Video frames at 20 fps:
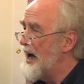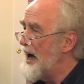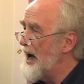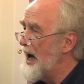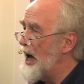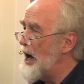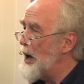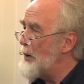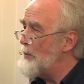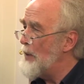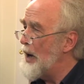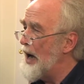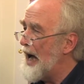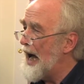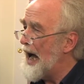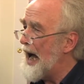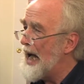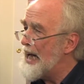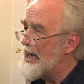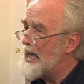
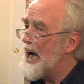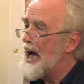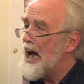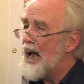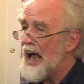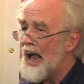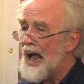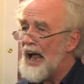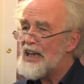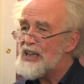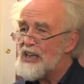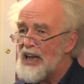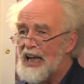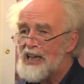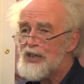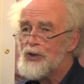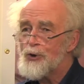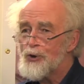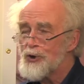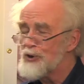
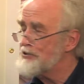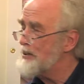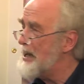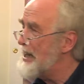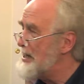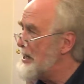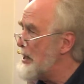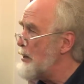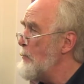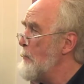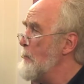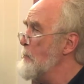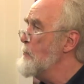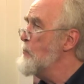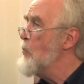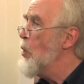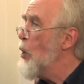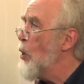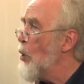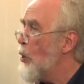and you're creating
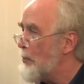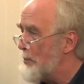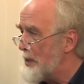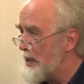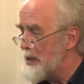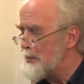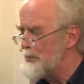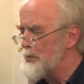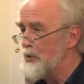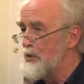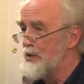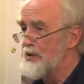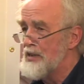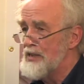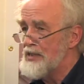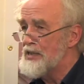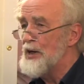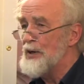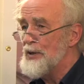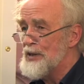more people
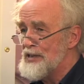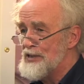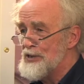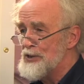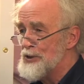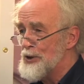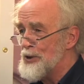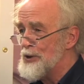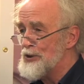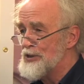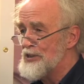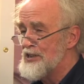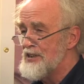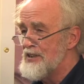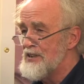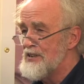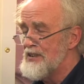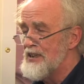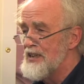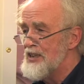going to
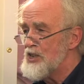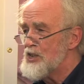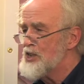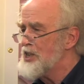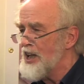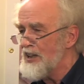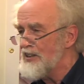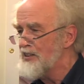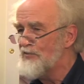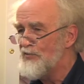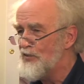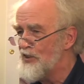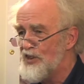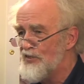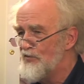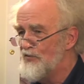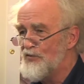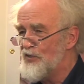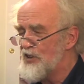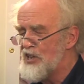doctors just for
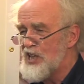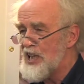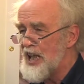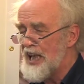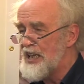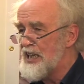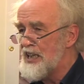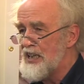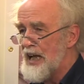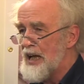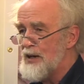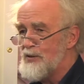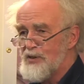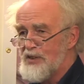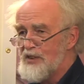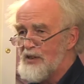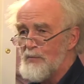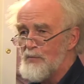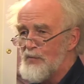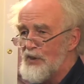checking out
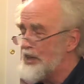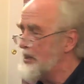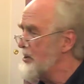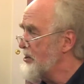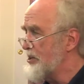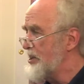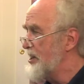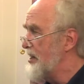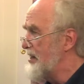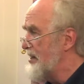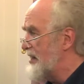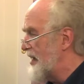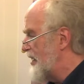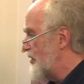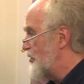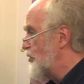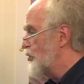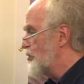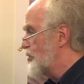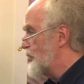something that turns
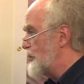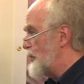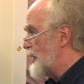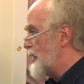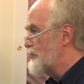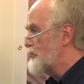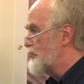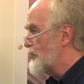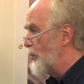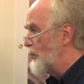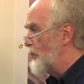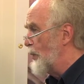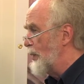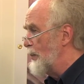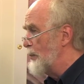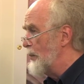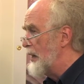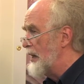out not to be a problem.